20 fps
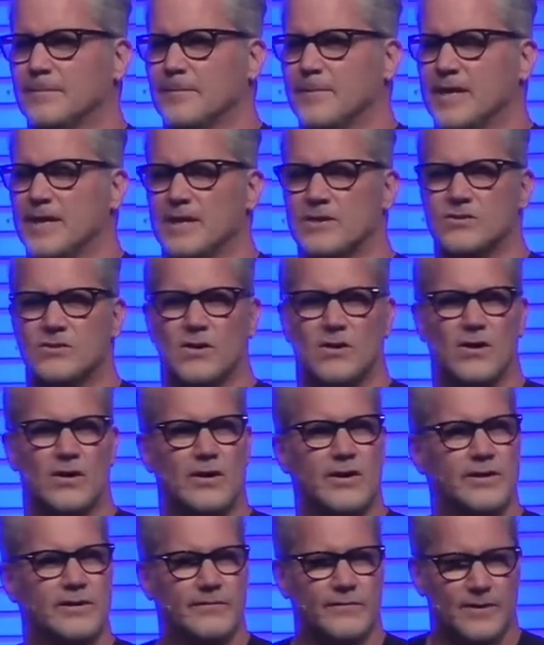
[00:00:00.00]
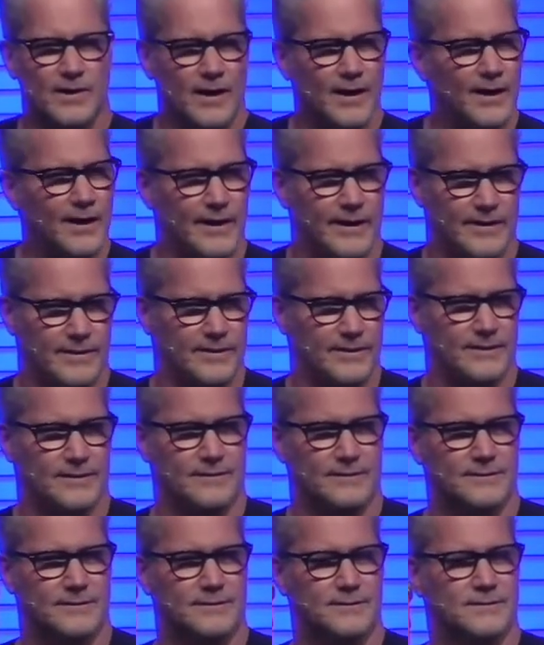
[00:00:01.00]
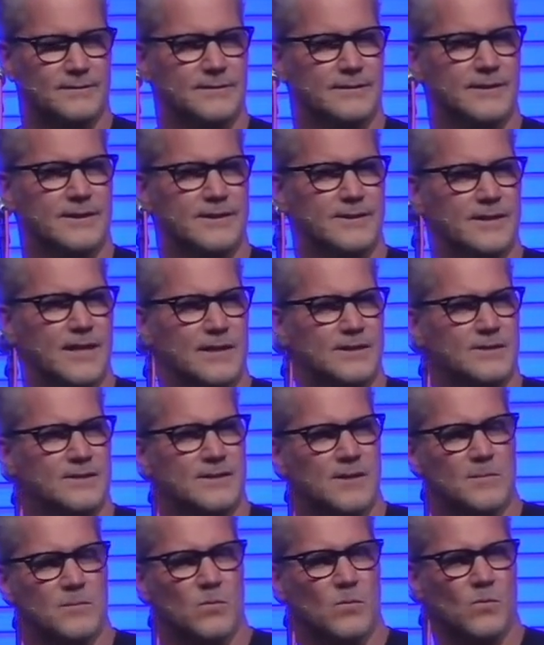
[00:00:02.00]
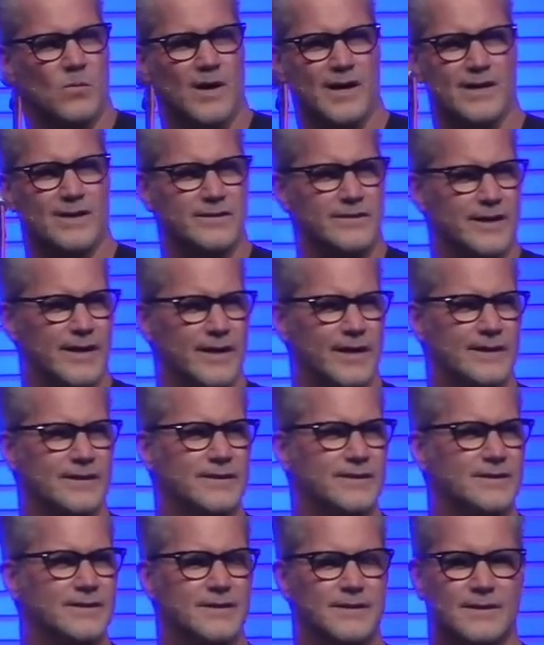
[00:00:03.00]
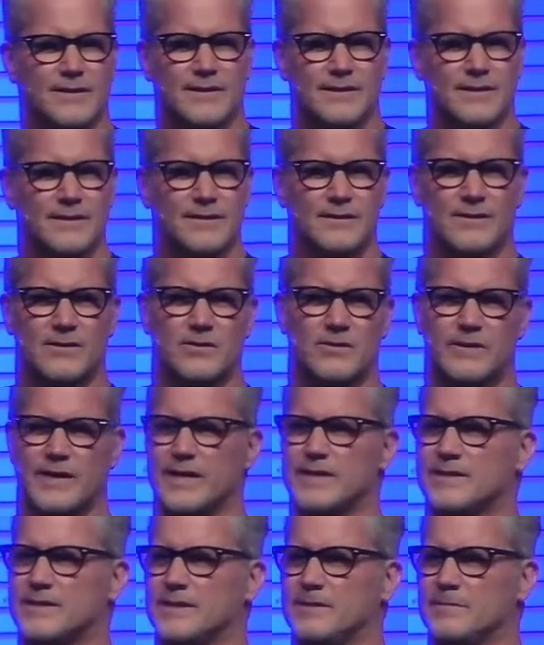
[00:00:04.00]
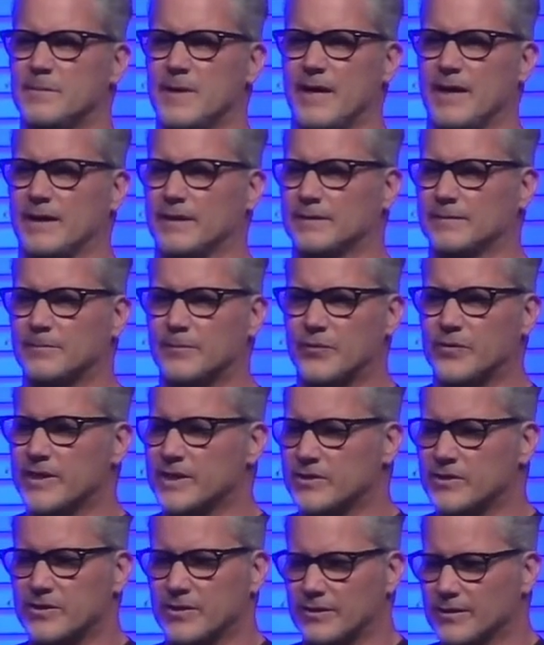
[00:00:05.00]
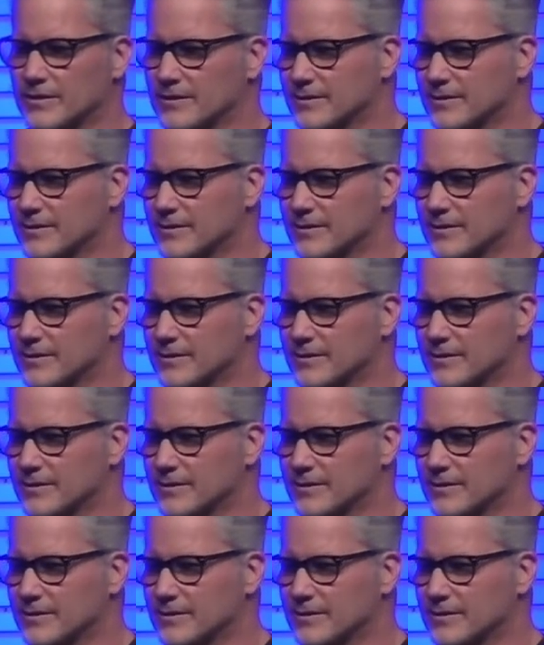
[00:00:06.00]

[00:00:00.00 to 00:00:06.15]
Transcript: He has the heart of God. He's not some wild-eyed crazy man preacher